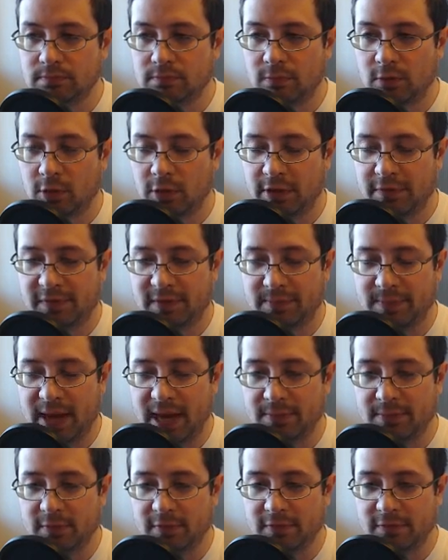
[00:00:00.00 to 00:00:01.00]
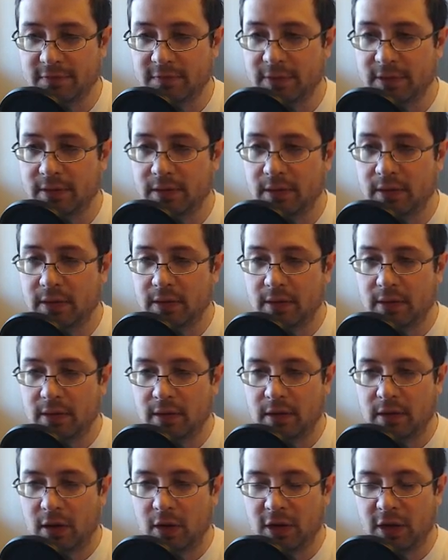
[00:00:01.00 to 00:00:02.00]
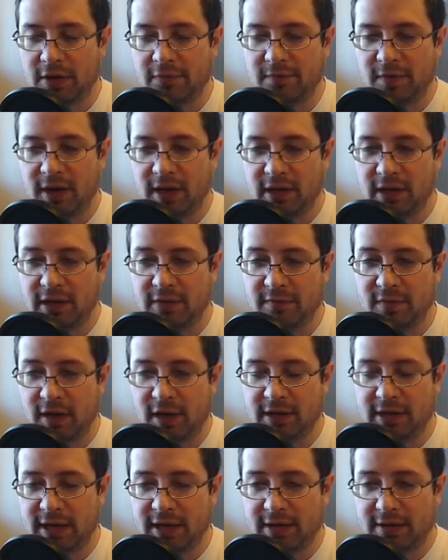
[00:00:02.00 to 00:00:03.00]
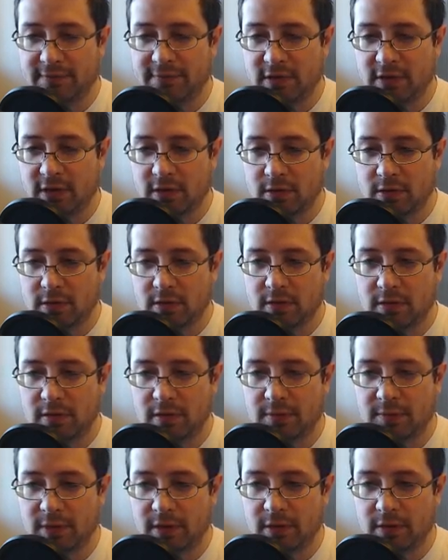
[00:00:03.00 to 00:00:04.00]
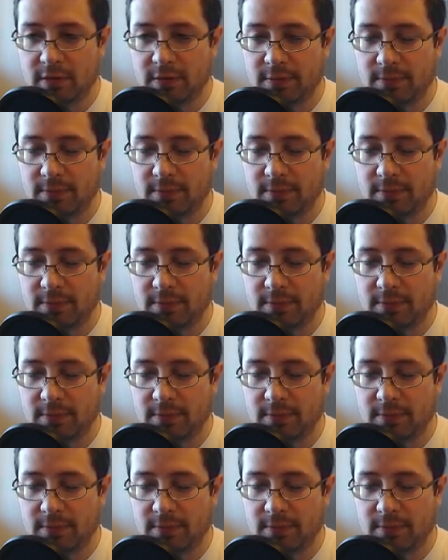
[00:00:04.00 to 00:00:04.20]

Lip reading: Or even a bad move. But. Okay, finally you've got knight f6. There we go.